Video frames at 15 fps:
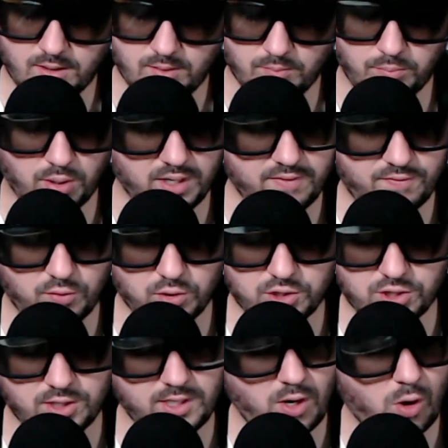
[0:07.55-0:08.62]
but
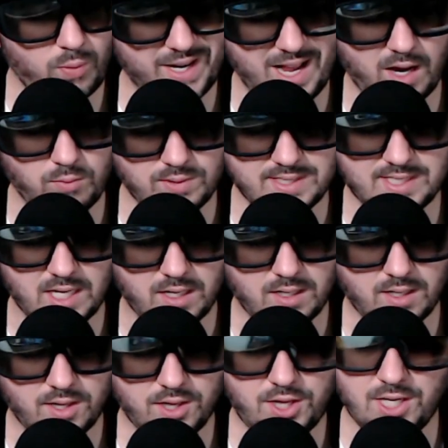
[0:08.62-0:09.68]
unfortunately all we got was
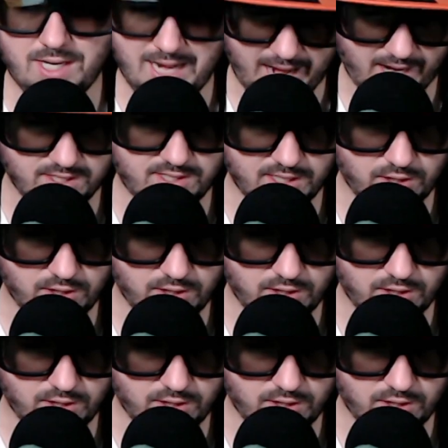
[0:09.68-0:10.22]
the nasty